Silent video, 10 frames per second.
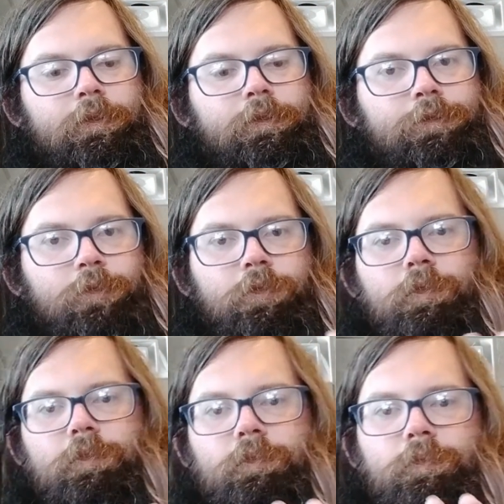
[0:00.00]

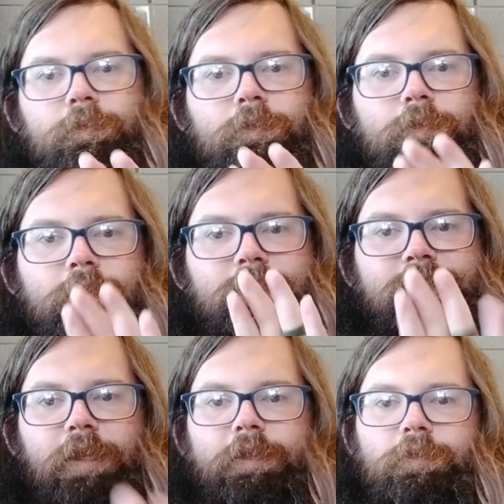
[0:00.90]
Your
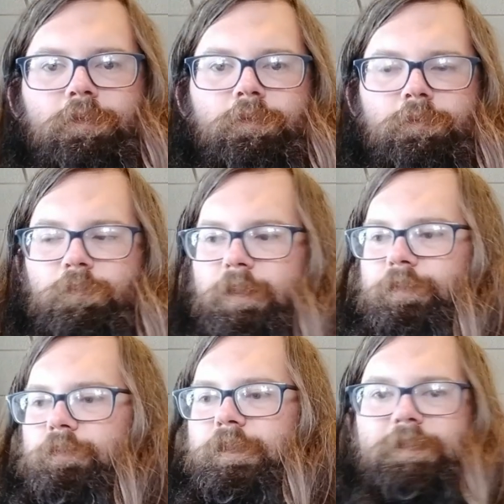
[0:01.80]
cycle,
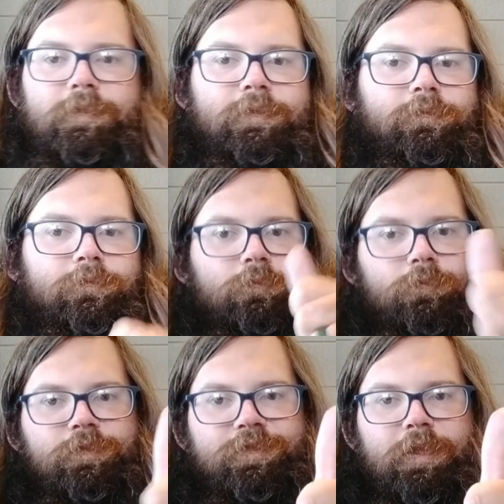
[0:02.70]
whether it's
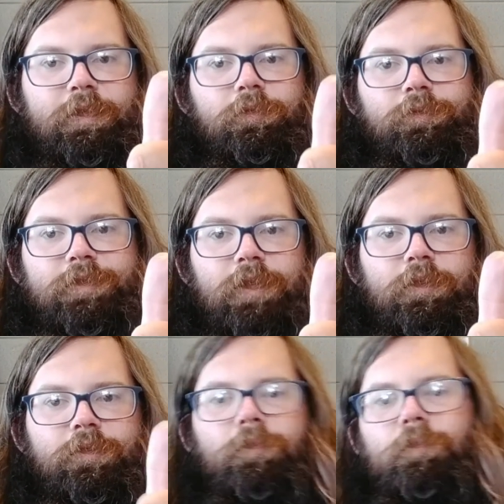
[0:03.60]
sales
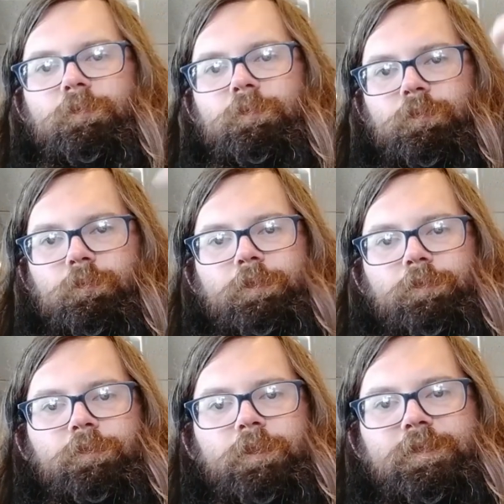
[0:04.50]
cycle,
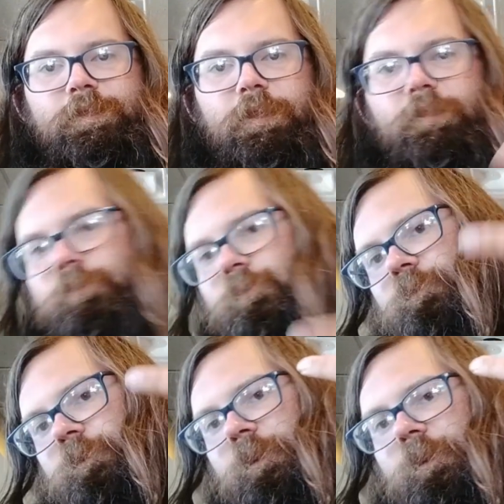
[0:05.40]
recruiting
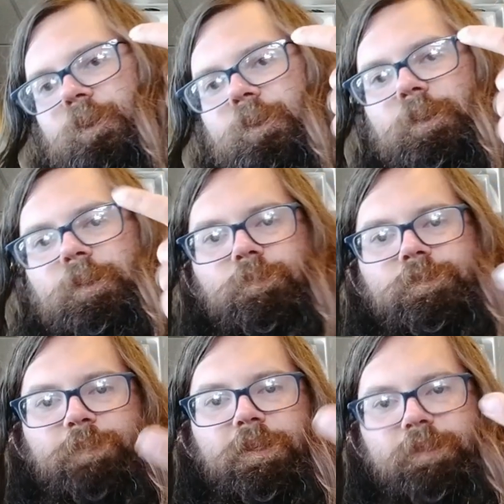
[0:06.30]
cycle,
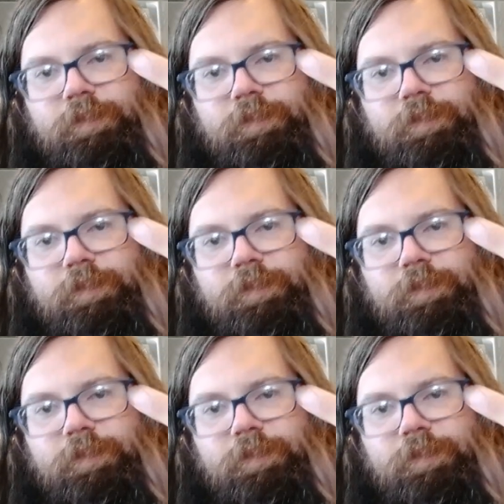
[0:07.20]
the